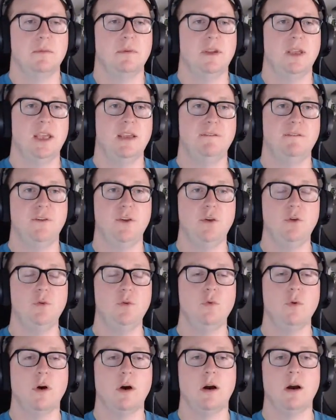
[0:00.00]
if
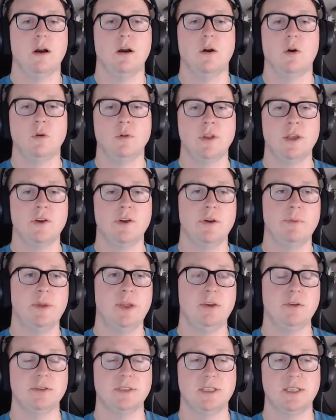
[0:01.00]
you are only going to be
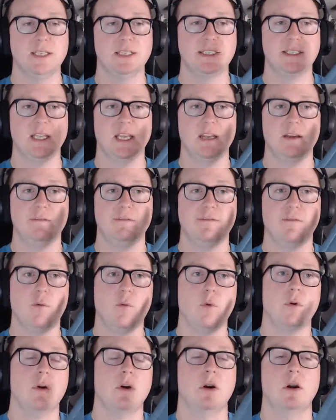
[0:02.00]
using this thing
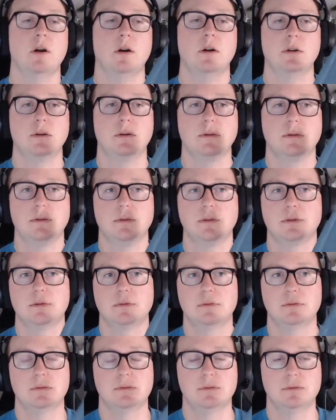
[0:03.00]
for
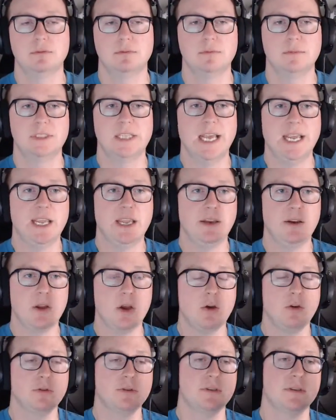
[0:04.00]
taking
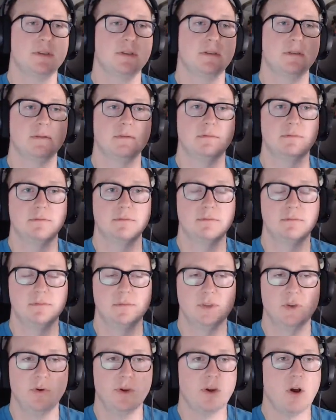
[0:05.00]
notes,
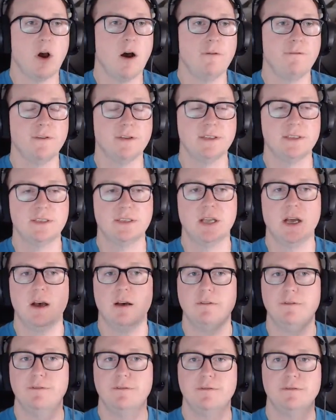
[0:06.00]
doing office
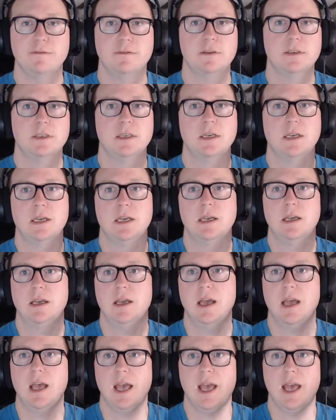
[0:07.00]
stuff,
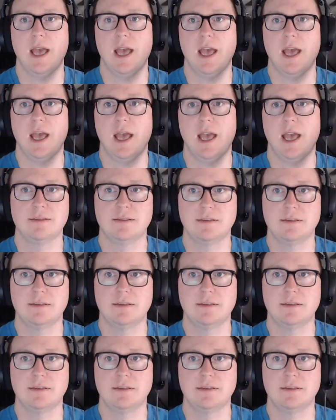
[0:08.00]
and